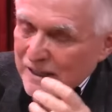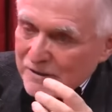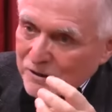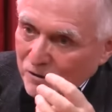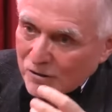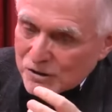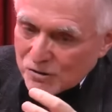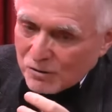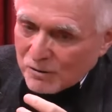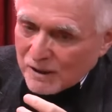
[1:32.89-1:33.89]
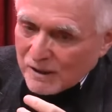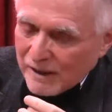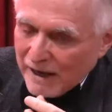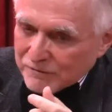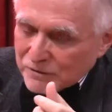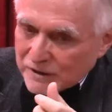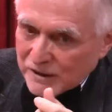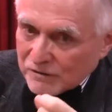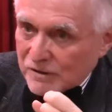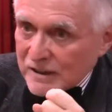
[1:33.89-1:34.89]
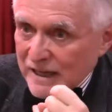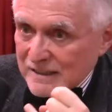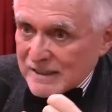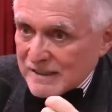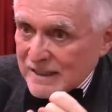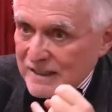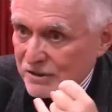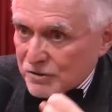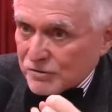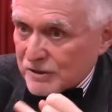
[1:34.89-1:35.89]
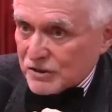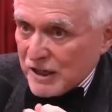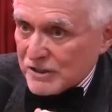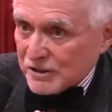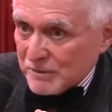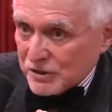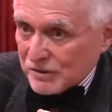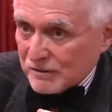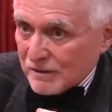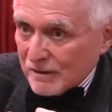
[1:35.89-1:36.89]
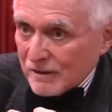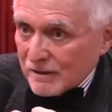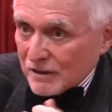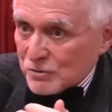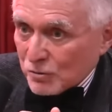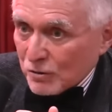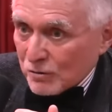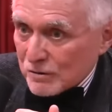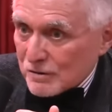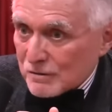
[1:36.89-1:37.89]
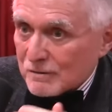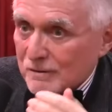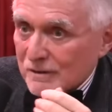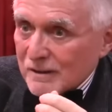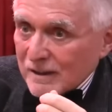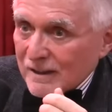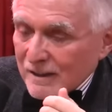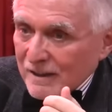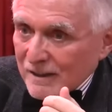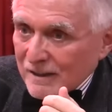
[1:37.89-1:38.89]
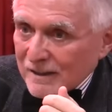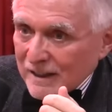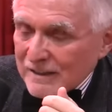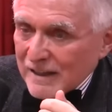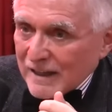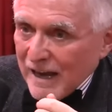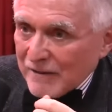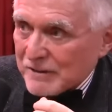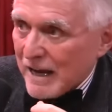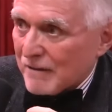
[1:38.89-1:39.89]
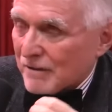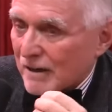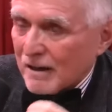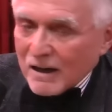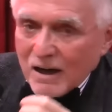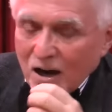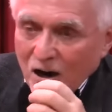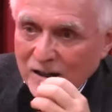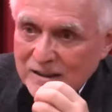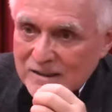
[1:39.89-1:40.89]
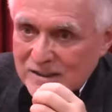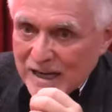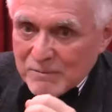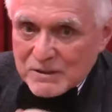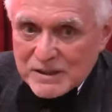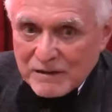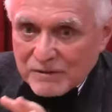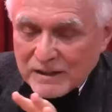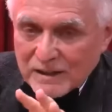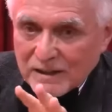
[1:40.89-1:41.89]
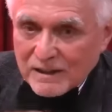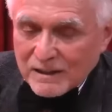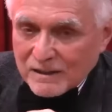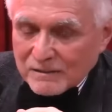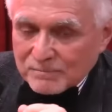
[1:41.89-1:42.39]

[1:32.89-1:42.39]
then they're also uh, have to adhere to the SEC Security Exchange Commission. Mm. There's rules uh, and they have to have uh, audited statements every uh,